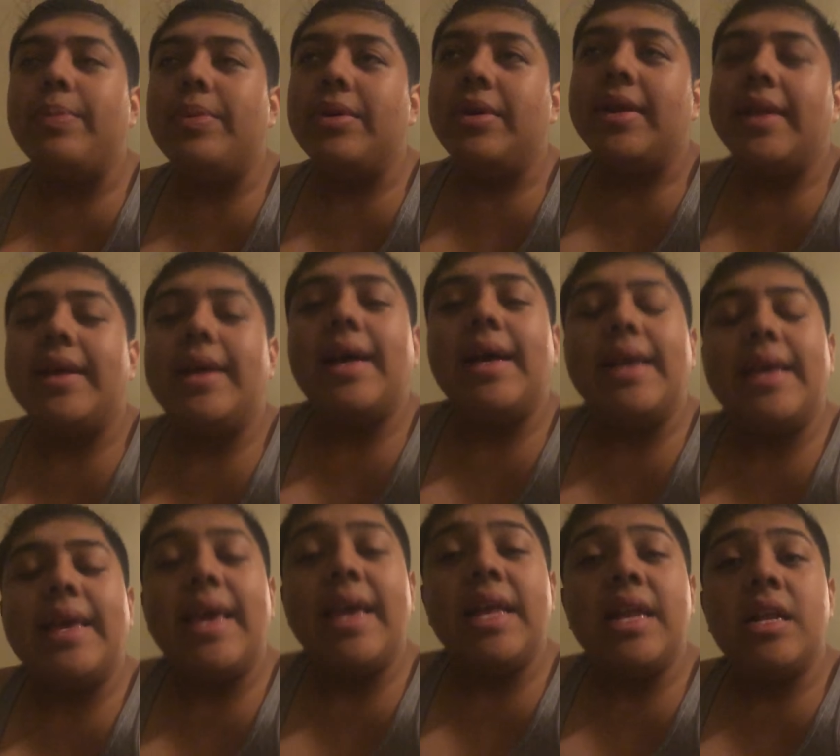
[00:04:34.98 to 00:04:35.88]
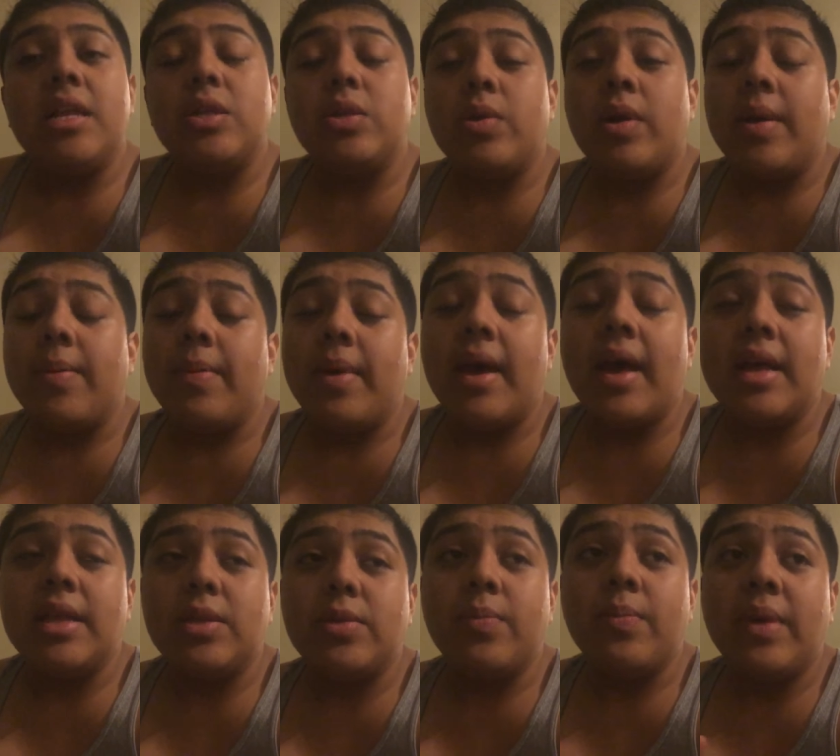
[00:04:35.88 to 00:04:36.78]
but I can't so I
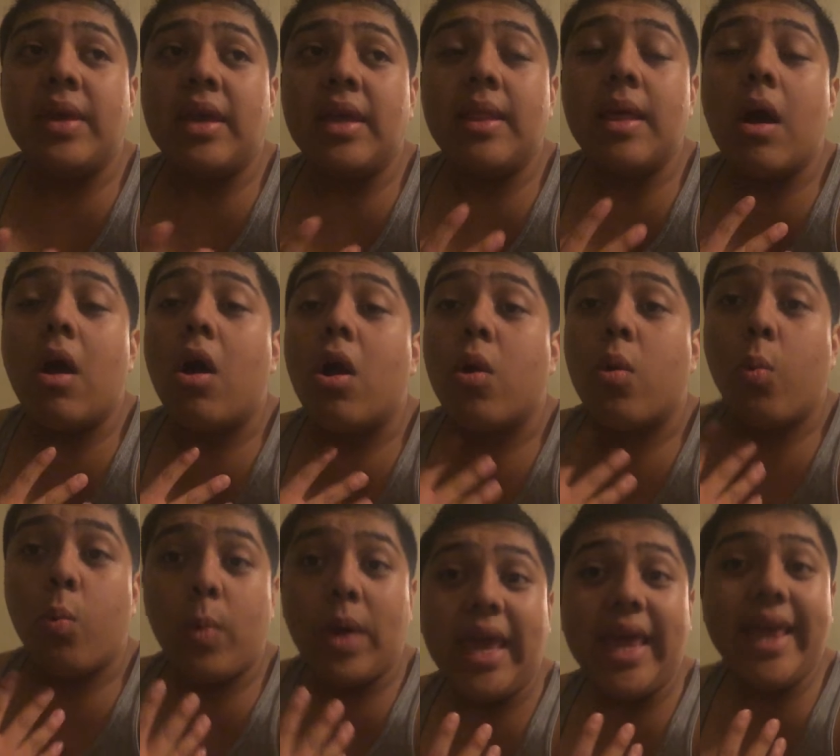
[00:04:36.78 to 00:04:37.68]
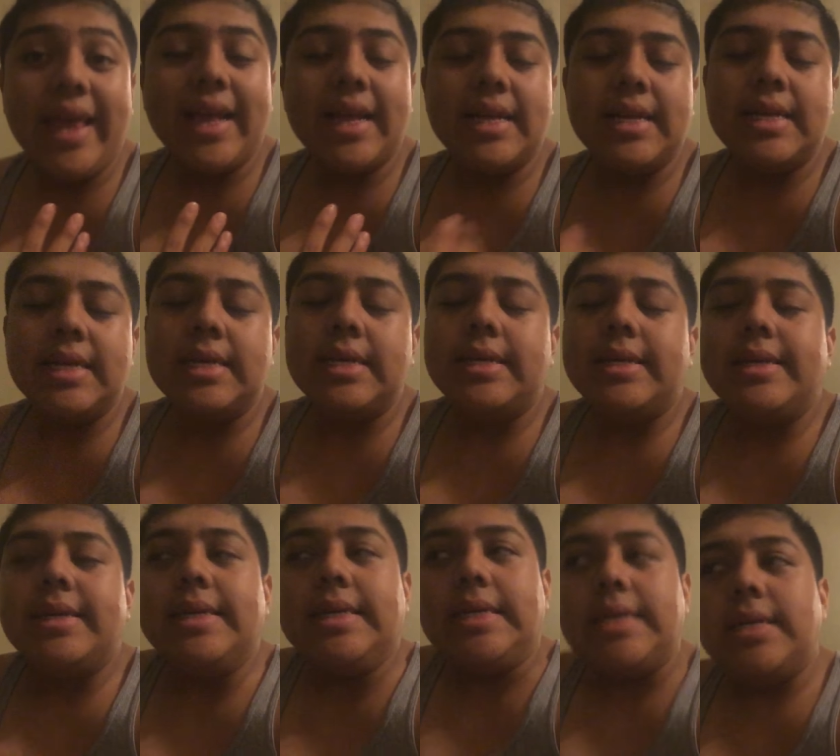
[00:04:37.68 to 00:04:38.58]
had to make it the hard way
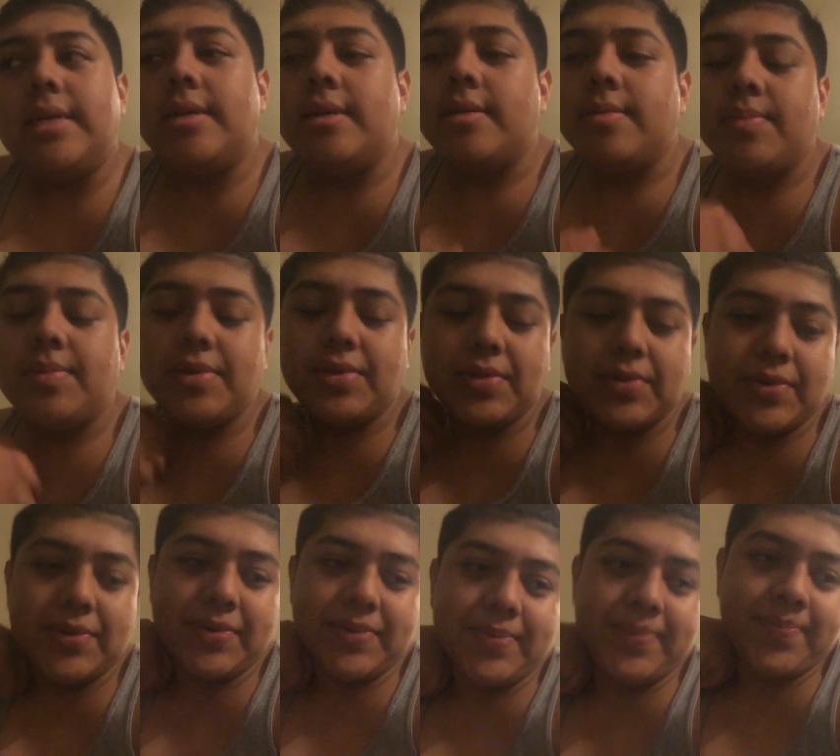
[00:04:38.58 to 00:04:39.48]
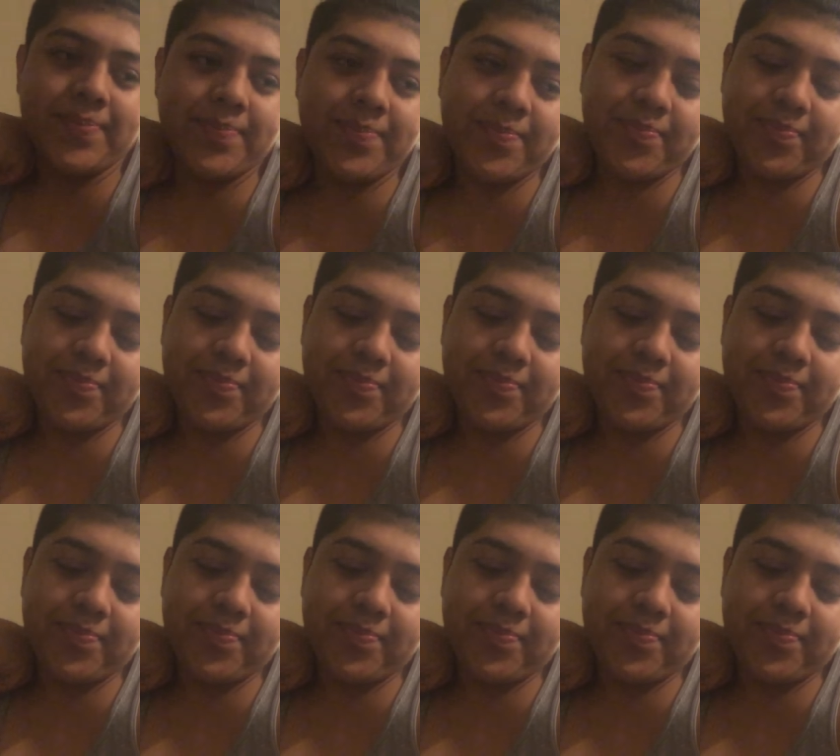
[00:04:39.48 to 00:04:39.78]
up so